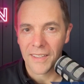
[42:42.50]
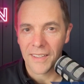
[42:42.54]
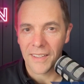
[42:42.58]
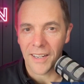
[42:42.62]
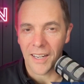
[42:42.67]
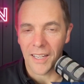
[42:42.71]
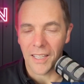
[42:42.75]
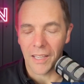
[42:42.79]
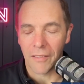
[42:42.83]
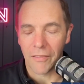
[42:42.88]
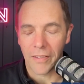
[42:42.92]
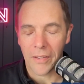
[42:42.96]

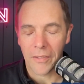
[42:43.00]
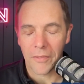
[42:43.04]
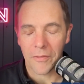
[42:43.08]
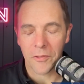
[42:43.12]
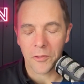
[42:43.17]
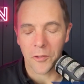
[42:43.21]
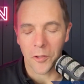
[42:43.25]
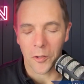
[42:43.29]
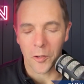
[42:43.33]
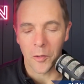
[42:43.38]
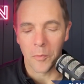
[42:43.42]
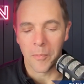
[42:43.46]
I love how you've
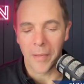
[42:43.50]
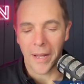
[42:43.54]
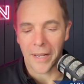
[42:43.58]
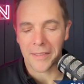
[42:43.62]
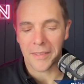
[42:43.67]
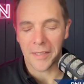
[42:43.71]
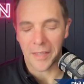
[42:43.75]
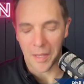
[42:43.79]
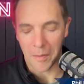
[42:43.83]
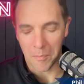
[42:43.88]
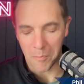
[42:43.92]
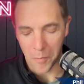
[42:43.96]
circled back
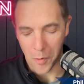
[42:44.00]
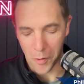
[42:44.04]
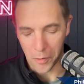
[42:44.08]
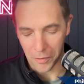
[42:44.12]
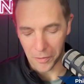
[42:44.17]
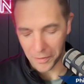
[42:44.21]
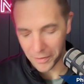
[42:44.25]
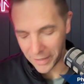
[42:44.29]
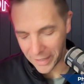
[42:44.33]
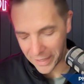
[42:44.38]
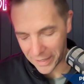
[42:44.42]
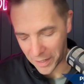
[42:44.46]
to that
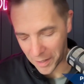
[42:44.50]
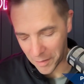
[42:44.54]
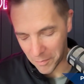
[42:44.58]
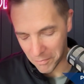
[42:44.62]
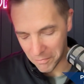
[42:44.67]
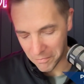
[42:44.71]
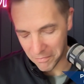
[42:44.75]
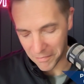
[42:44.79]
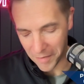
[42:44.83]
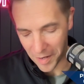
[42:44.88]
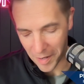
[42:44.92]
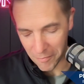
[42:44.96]
model, and
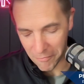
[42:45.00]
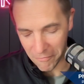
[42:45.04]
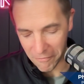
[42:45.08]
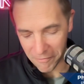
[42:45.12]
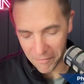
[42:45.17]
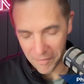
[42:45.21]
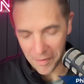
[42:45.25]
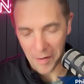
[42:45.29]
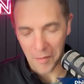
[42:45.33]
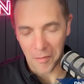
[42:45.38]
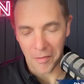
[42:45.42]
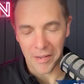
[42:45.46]
I'm
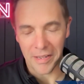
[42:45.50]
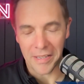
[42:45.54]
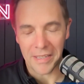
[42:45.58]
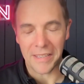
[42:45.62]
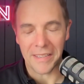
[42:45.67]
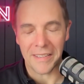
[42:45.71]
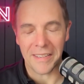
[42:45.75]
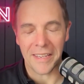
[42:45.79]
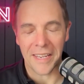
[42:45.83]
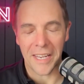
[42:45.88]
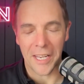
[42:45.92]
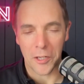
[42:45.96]

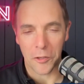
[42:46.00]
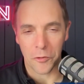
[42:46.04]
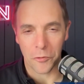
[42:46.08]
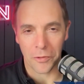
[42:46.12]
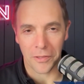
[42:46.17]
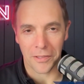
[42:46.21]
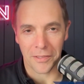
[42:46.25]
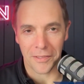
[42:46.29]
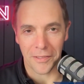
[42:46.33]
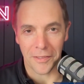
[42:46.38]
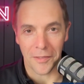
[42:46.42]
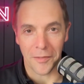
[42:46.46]
very
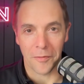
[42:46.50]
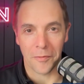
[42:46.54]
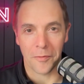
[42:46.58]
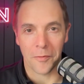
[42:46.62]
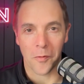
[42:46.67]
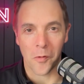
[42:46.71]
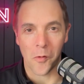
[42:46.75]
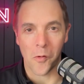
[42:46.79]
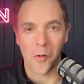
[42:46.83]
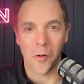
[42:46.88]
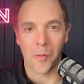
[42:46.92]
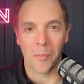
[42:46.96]
interested
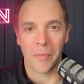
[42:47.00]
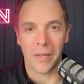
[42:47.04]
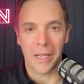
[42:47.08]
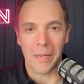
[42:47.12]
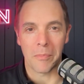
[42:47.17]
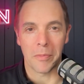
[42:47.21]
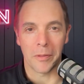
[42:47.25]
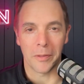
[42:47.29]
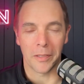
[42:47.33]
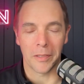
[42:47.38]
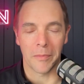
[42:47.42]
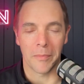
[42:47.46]
for
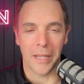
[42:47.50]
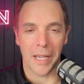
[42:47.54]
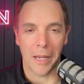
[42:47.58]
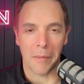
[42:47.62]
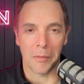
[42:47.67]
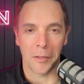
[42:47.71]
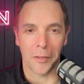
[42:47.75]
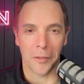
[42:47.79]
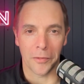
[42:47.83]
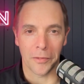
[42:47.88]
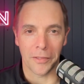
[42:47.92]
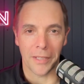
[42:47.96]
people to be
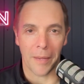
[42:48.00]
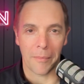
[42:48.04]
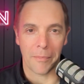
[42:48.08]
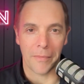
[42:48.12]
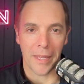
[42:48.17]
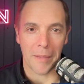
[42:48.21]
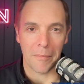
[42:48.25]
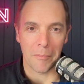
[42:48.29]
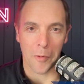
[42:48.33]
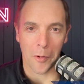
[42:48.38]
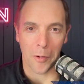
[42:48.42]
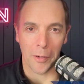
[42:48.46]
able to adapt
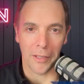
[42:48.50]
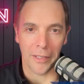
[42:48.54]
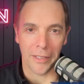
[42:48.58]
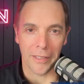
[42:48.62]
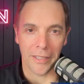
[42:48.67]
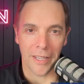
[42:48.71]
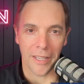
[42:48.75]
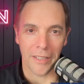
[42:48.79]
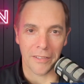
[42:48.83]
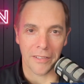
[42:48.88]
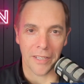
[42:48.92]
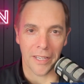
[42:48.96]
that model
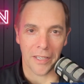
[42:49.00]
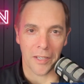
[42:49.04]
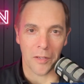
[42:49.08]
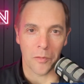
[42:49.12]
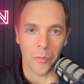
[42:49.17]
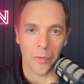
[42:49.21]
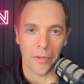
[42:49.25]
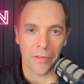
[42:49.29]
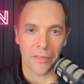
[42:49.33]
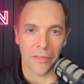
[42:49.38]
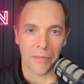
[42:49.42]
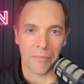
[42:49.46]
and take it
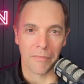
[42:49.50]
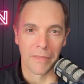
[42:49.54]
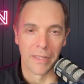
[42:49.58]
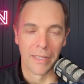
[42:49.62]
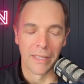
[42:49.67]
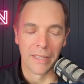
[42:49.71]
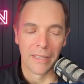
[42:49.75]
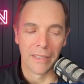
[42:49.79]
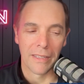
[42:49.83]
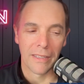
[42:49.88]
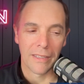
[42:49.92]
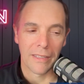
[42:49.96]
with them.
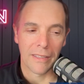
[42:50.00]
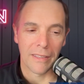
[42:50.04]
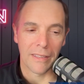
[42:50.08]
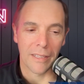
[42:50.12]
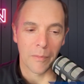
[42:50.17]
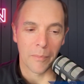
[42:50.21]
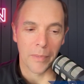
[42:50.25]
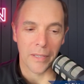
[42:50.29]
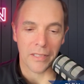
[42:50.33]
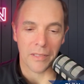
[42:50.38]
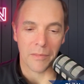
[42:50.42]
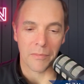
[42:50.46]

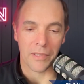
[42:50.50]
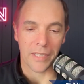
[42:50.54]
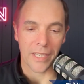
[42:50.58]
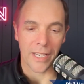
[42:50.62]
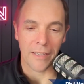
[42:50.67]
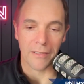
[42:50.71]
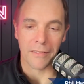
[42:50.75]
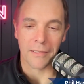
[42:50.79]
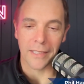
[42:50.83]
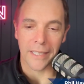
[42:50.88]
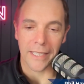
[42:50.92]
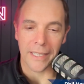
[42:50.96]
There'll be some
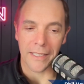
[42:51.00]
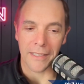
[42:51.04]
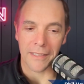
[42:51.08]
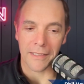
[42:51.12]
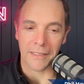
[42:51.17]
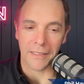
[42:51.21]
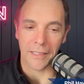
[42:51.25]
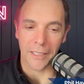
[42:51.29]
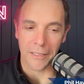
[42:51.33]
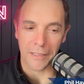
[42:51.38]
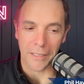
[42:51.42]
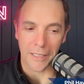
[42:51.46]
sales
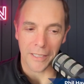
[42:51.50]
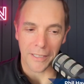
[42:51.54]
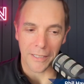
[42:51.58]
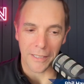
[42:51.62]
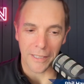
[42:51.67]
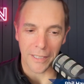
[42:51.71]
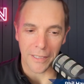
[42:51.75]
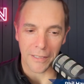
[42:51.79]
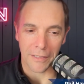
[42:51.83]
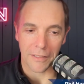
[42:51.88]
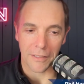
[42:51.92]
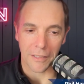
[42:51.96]
leaders listening to
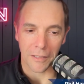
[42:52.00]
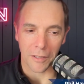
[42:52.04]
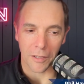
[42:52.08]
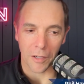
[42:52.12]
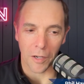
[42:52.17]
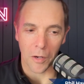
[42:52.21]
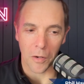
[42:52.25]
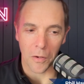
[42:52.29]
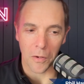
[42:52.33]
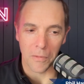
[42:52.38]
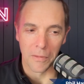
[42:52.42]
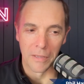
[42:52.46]
this that
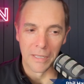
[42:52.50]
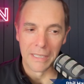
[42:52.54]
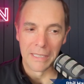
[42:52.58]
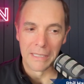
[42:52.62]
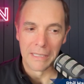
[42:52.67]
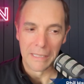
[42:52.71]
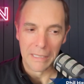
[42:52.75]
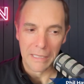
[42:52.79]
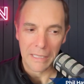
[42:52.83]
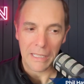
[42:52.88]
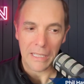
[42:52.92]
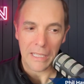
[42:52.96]
go,
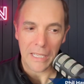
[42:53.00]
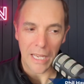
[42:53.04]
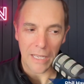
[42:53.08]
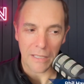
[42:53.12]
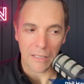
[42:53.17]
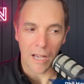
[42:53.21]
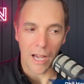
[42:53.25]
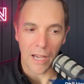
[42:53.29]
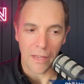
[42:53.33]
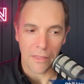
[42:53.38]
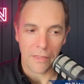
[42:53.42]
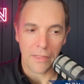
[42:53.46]
"Yes,
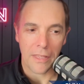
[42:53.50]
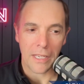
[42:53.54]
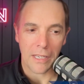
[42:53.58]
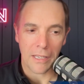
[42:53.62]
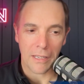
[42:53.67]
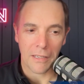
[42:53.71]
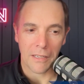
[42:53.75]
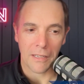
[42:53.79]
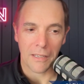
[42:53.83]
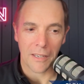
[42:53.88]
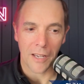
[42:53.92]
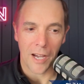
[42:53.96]
I
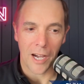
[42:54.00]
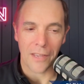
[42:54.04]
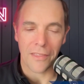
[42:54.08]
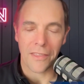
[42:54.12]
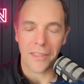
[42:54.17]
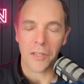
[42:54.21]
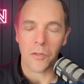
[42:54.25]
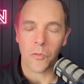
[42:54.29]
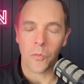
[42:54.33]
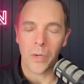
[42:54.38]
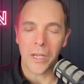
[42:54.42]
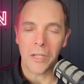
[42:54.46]
think
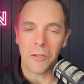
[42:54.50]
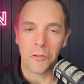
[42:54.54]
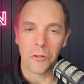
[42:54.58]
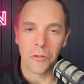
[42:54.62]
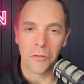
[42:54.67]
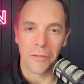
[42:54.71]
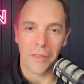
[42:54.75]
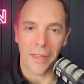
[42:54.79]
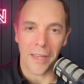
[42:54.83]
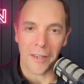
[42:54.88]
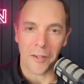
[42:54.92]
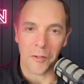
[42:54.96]
we
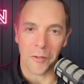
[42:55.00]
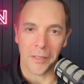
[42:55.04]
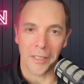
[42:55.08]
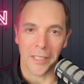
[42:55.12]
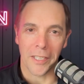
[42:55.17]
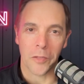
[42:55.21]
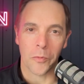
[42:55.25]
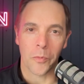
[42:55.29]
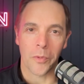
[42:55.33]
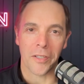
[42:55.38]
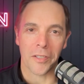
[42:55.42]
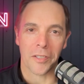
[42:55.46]
do that, or at
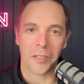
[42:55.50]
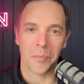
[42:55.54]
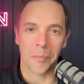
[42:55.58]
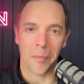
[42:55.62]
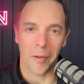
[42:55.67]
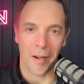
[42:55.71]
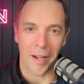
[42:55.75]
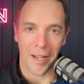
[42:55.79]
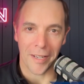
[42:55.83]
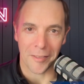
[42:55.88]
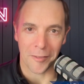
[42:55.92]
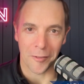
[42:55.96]
least we
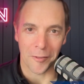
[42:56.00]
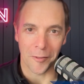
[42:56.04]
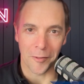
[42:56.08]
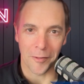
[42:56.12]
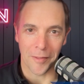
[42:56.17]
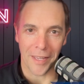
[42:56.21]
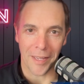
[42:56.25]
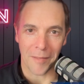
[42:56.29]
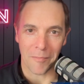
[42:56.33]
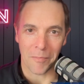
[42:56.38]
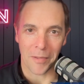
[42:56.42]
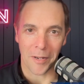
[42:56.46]
aspire to do that."